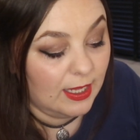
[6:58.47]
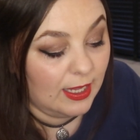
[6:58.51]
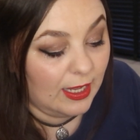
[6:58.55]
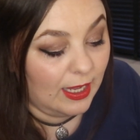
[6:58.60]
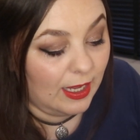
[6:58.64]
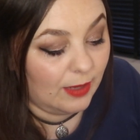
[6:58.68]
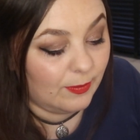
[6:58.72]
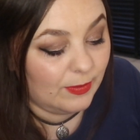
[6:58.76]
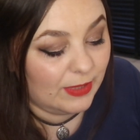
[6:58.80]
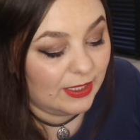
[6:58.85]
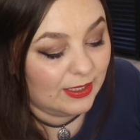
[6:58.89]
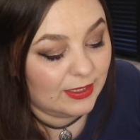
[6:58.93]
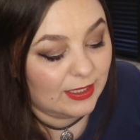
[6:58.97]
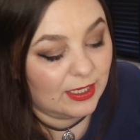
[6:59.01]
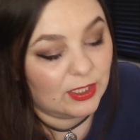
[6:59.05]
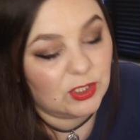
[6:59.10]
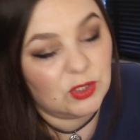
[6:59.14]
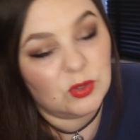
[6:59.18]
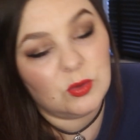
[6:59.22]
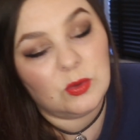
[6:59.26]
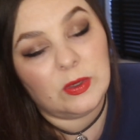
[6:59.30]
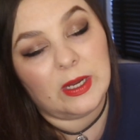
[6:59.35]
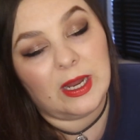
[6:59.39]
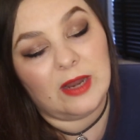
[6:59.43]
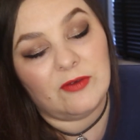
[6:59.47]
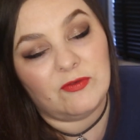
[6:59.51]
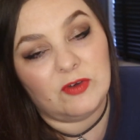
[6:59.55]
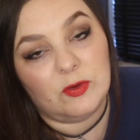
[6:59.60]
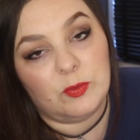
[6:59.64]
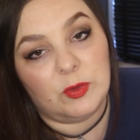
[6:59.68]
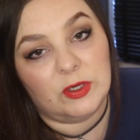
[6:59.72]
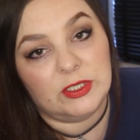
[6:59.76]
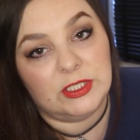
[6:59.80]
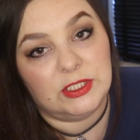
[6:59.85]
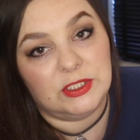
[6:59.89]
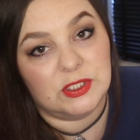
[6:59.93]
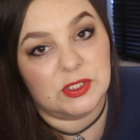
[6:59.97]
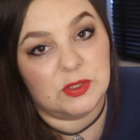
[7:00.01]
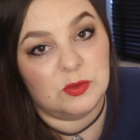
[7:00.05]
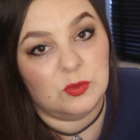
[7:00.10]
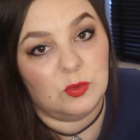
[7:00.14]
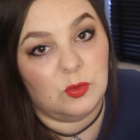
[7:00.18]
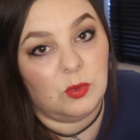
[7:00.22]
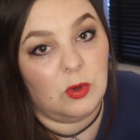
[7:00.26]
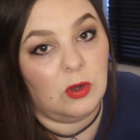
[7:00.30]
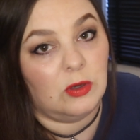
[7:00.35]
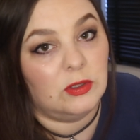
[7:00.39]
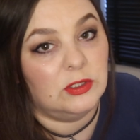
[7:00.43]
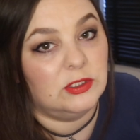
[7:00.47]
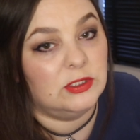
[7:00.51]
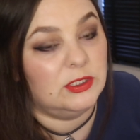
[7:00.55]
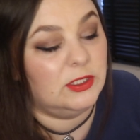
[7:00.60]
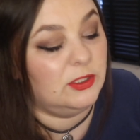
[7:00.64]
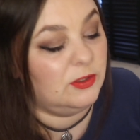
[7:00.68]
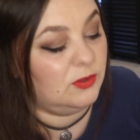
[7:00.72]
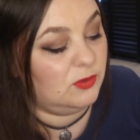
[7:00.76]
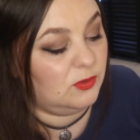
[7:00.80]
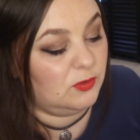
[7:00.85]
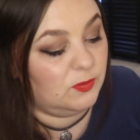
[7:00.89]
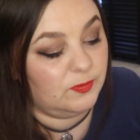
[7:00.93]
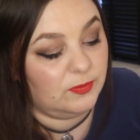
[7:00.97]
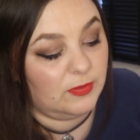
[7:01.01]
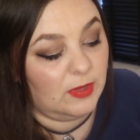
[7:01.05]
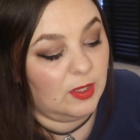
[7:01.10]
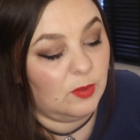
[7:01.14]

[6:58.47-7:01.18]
I mean, I know everybody doesn't want, you know,